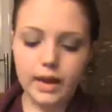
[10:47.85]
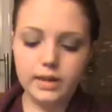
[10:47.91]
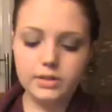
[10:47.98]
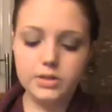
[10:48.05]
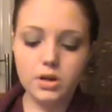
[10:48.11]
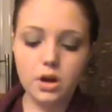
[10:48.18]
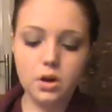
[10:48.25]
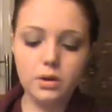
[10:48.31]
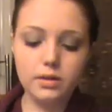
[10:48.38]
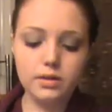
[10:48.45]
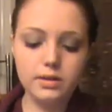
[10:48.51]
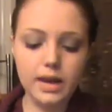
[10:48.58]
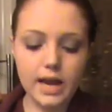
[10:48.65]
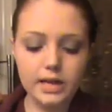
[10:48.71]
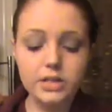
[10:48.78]
so
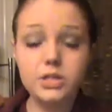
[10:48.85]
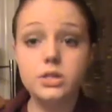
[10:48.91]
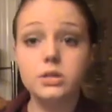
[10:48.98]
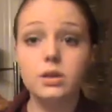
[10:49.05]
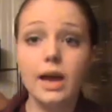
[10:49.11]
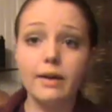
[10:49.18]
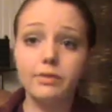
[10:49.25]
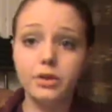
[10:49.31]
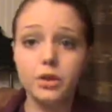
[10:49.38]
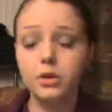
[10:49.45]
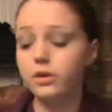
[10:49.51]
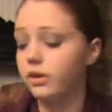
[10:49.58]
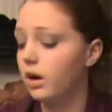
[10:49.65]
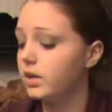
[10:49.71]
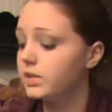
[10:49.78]
next, after
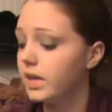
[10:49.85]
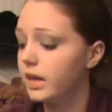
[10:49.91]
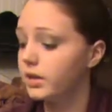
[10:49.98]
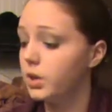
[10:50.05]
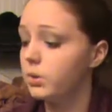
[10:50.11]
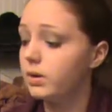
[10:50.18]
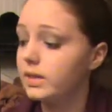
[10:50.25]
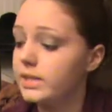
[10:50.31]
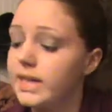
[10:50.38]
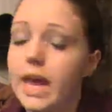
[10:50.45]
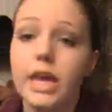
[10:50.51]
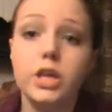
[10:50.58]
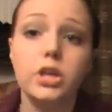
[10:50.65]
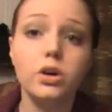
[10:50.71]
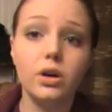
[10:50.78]
you're all done, you can
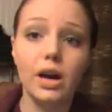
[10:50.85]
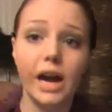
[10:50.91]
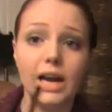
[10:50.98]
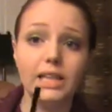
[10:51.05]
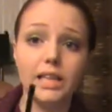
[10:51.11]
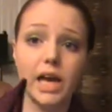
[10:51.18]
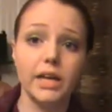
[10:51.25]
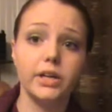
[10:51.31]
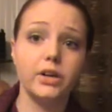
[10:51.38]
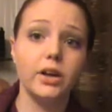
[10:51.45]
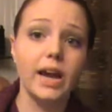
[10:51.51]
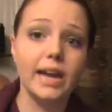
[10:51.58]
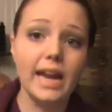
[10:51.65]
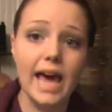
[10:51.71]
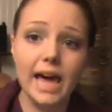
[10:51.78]
take your
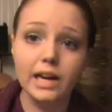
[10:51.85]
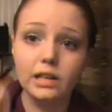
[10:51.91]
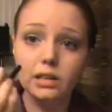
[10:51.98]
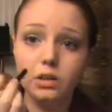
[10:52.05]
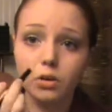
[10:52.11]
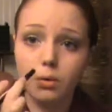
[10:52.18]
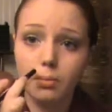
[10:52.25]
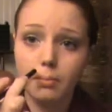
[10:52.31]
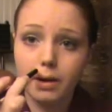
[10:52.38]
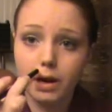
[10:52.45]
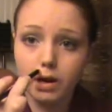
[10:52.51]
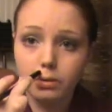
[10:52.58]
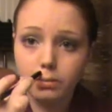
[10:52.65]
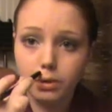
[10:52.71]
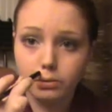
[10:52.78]
eyeliner and add a little
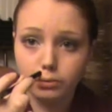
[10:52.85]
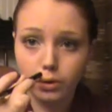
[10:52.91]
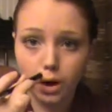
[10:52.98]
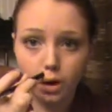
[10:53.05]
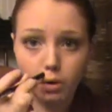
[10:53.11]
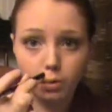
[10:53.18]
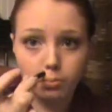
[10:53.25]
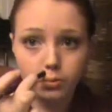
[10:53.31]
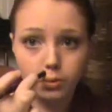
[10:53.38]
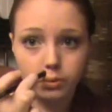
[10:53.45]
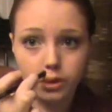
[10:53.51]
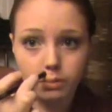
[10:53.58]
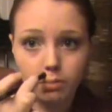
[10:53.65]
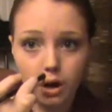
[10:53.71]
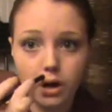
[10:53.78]
Marilyn Monroe
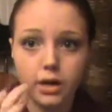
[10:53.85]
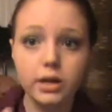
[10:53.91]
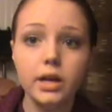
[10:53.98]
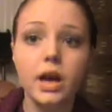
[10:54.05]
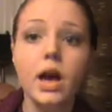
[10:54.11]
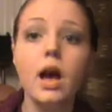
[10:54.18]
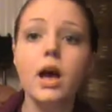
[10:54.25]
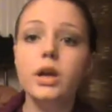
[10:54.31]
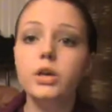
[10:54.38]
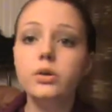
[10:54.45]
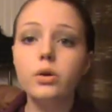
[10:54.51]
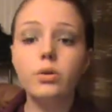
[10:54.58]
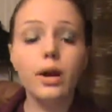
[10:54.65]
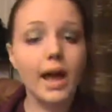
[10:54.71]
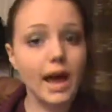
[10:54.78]
beauty mark. You
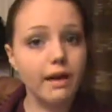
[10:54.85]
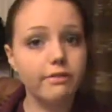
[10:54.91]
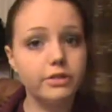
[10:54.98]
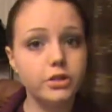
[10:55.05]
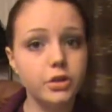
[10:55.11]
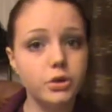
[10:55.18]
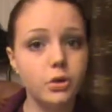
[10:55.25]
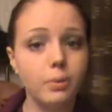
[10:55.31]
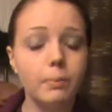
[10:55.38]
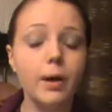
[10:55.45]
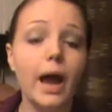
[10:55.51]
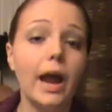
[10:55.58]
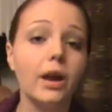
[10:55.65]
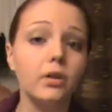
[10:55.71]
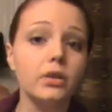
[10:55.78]
don't have to,
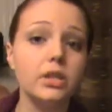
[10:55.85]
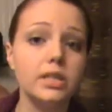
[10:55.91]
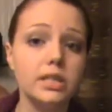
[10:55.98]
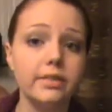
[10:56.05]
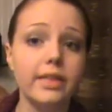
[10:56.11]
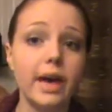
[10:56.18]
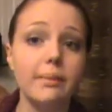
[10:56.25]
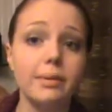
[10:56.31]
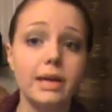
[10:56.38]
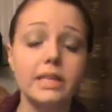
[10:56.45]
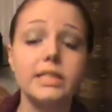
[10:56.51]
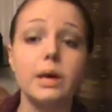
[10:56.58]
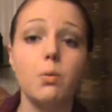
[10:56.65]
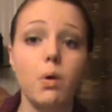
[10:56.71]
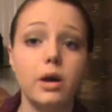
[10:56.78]
but I only did that
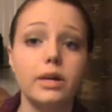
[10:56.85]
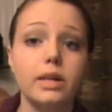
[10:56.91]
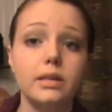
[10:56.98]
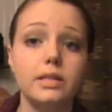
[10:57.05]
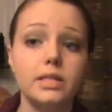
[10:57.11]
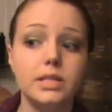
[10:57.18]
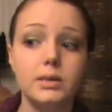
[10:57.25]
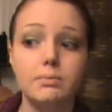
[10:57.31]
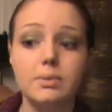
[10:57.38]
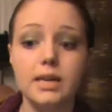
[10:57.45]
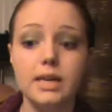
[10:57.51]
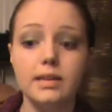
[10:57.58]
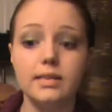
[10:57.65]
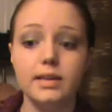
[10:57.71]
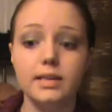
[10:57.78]
because I wanted to
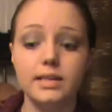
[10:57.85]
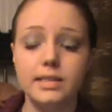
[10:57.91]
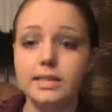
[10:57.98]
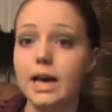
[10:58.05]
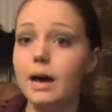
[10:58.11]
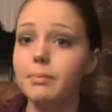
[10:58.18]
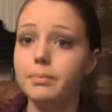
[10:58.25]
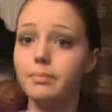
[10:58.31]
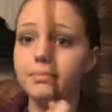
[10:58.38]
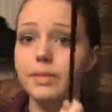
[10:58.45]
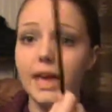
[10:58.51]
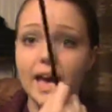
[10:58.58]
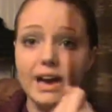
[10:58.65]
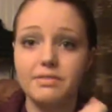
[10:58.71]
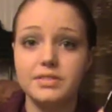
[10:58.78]
be the zomb
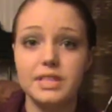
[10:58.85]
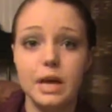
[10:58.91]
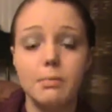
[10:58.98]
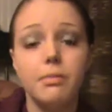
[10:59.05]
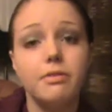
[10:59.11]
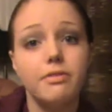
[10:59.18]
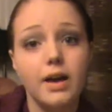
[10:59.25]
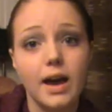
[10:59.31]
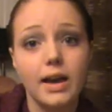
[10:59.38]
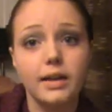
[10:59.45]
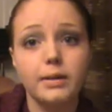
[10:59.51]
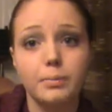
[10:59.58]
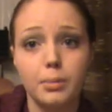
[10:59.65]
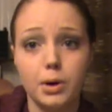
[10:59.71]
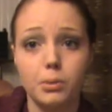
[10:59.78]
the half
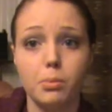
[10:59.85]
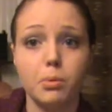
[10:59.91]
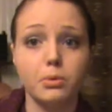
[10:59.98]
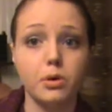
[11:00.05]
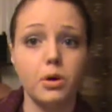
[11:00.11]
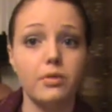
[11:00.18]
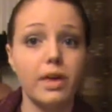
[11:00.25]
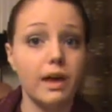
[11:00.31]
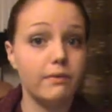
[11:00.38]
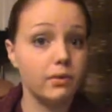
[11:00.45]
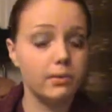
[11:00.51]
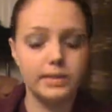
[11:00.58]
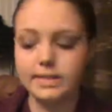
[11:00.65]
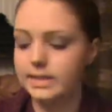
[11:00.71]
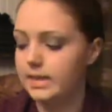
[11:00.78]
zombified Marilyn Monroe that
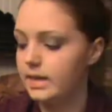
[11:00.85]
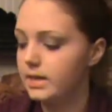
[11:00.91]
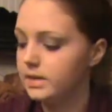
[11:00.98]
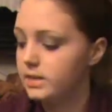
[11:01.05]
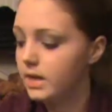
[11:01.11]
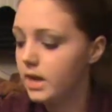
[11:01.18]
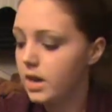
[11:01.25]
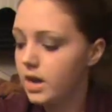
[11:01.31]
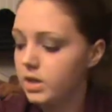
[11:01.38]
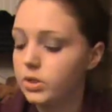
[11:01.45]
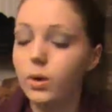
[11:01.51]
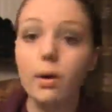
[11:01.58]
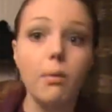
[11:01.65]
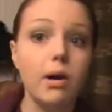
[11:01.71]
everyone sees. So I